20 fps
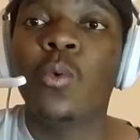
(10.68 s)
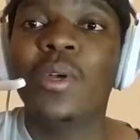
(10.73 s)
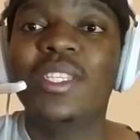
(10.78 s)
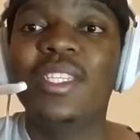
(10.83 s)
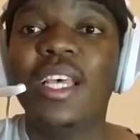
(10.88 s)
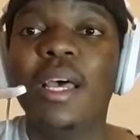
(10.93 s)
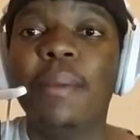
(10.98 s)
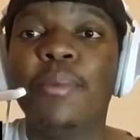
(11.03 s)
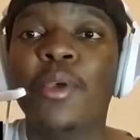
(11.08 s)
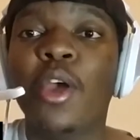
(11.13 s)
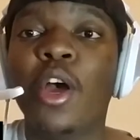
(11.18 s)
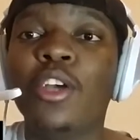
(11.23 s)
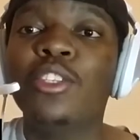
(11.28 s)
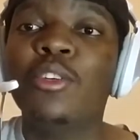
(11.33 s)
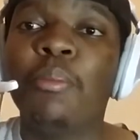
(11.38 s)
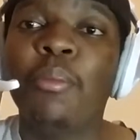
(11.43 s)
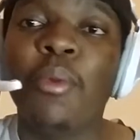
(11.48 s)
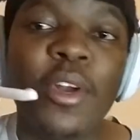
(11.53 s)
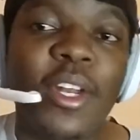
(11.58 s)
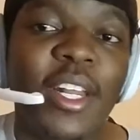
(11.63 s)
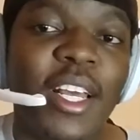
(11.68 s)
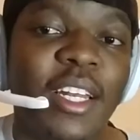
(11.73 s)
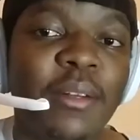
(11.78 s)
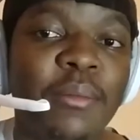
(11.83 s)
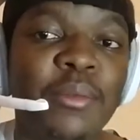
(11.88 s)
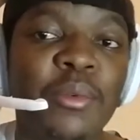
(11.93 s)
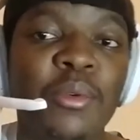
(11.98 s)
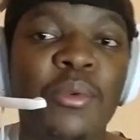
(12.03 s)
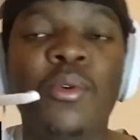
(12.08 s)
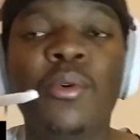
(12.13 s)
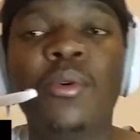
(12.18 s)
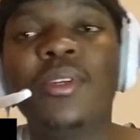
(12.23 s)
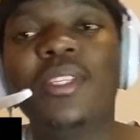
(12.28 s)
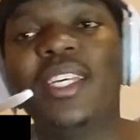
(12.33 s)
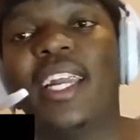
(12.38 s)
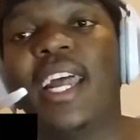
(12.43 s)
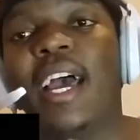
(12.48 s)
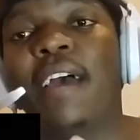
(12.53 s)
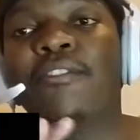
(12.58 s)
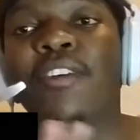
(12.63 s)
What's up, y'all? It's your boy, Leandro Mtukula,
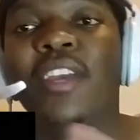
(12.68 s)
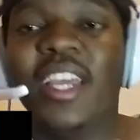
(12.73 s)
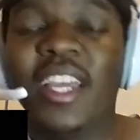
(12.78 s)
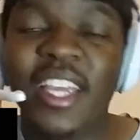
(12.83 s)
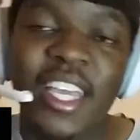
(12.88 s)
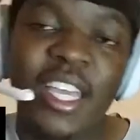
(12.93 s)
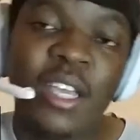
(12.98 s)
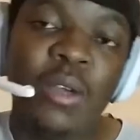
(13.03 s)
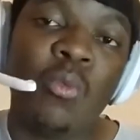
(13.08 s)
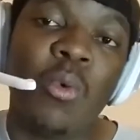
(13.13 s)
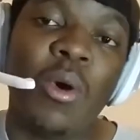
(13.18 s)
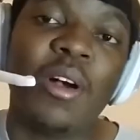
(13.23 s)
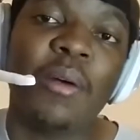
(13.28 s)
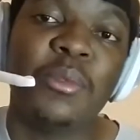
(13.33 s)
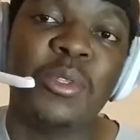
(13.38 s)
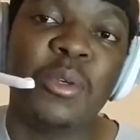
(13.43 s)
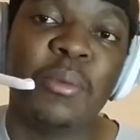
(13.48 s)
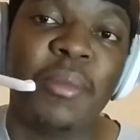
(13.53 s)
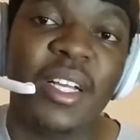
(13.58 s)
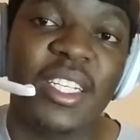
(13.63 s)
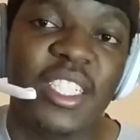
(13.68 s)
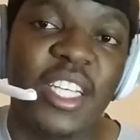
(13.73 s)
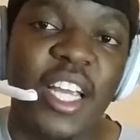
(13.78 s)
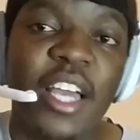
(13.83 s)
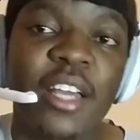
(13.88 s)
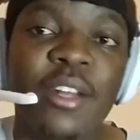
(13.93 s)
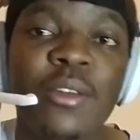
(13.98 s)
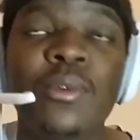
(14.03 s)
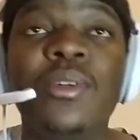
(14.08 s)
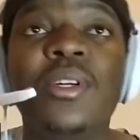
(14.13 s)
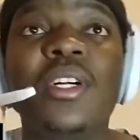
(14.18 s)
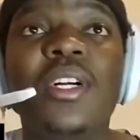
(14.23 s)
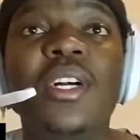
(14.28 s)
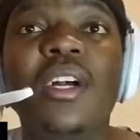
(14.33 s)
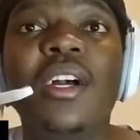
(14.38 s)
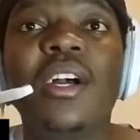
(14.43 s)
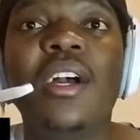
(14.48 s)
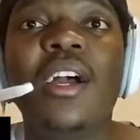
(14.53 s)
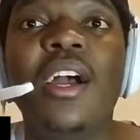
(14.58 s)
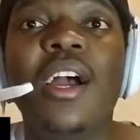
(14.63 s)
South African Geek. Welcome to my channel.
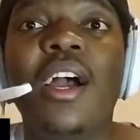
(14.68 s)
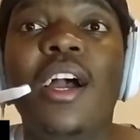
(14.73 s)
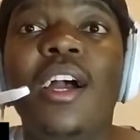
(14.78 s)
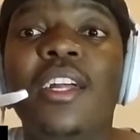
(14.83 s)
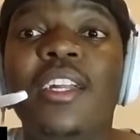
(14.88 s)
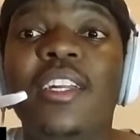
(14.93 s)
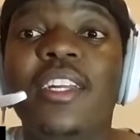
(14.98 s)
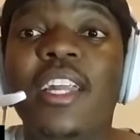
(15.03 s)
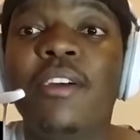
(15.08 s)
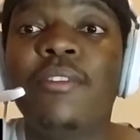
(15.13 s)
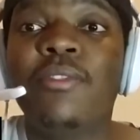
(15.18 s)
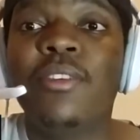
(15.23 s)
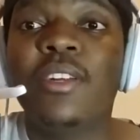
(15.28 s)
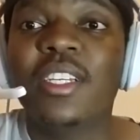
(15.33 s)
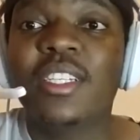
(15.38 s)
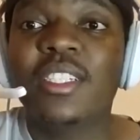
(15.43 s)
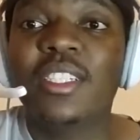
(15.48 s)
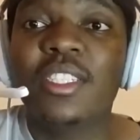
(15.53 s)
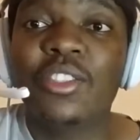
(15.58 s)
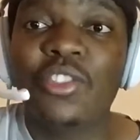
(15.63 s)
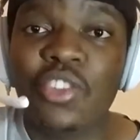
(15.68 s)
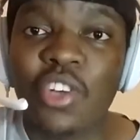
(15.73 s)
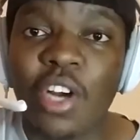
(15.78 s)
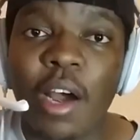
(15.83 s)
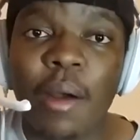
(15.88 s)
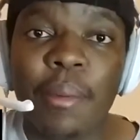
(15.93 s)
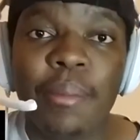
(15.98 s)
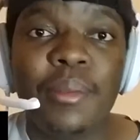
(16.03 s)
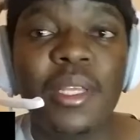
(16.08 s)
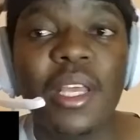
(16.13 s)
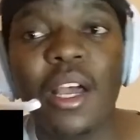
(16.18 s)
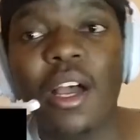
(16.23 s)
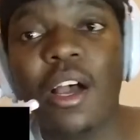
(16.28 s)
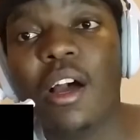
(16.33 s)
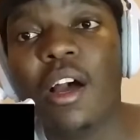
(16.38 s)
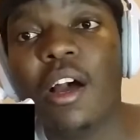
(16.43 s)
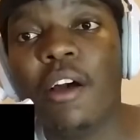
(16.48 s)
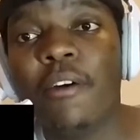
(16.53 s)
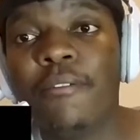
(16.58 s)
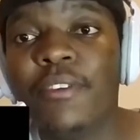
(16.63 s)
Netflix dropped
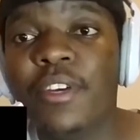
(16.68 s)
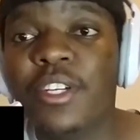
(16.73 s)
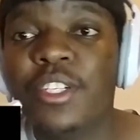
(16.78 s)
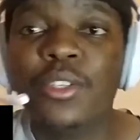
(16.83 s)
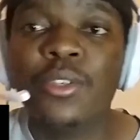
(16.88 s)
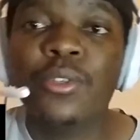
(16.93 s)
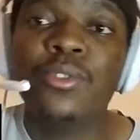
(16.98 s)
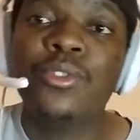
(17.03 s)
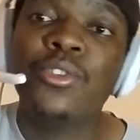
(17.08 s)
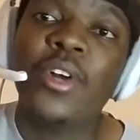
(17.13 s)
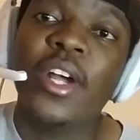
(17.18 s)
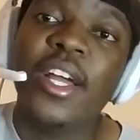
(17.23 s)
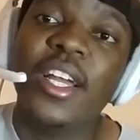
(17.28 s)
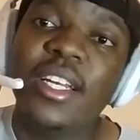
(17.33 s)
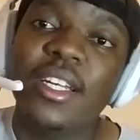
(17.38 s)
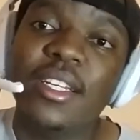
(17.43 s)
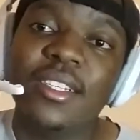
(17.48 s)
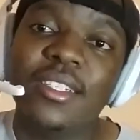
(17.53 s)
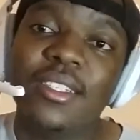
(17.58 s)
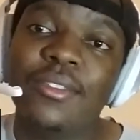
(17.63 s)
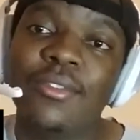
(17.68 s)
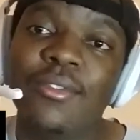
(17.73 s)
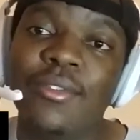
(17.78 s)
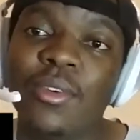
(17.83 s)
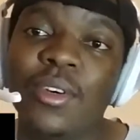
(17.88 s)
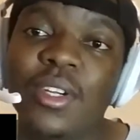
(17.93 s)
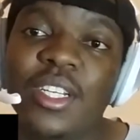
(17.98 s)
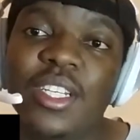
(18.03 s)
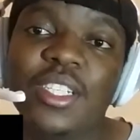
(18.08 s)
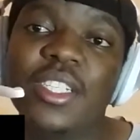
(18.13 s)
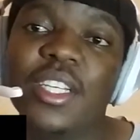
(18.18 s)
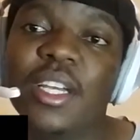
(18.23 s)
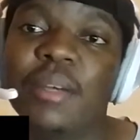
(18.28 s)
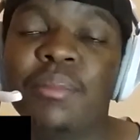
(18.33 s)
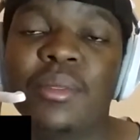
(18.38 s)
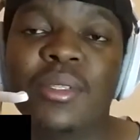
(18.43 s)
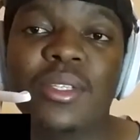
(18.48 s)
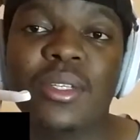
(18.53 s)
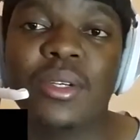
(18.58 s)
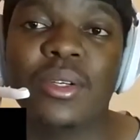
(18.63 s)
official trailers for each
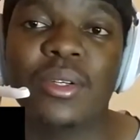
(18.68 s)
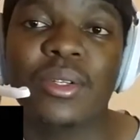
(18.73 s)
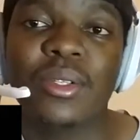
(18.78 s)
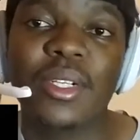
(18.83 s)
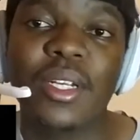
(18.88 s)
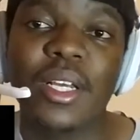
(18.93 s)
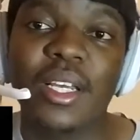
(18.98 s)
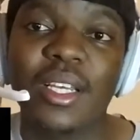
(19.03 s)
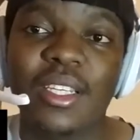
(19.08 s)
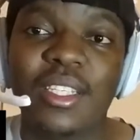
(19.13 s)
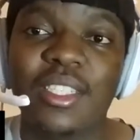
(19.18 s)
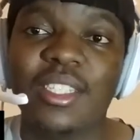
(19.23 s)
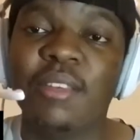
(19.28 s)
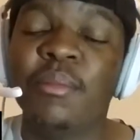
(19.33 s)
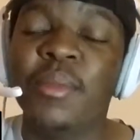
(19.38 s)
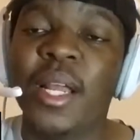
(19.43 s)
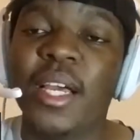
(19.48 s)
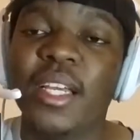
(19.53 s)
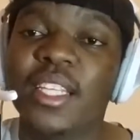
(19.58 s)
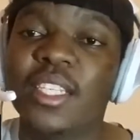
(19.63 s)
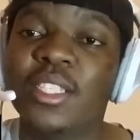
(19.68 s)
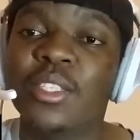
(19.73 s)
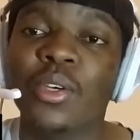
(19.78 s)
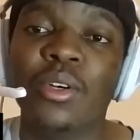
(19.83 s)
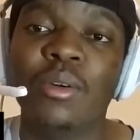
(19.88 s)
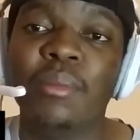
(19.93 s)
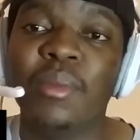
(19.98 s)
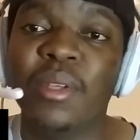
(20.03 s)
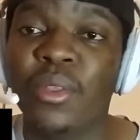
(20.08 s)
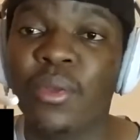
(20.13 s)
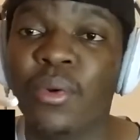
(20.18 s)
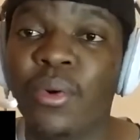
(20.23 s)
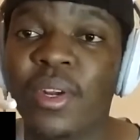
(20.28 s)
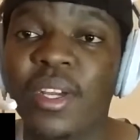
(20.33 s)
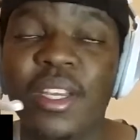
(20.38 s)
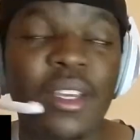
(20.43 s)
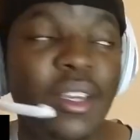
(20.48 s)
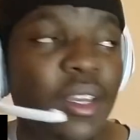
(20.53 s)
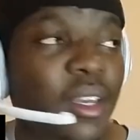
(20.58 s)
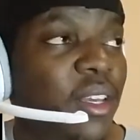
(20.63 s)
episode. Seems like it's going to be
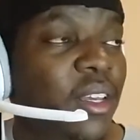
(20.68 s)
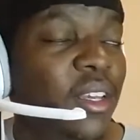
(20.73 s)
three.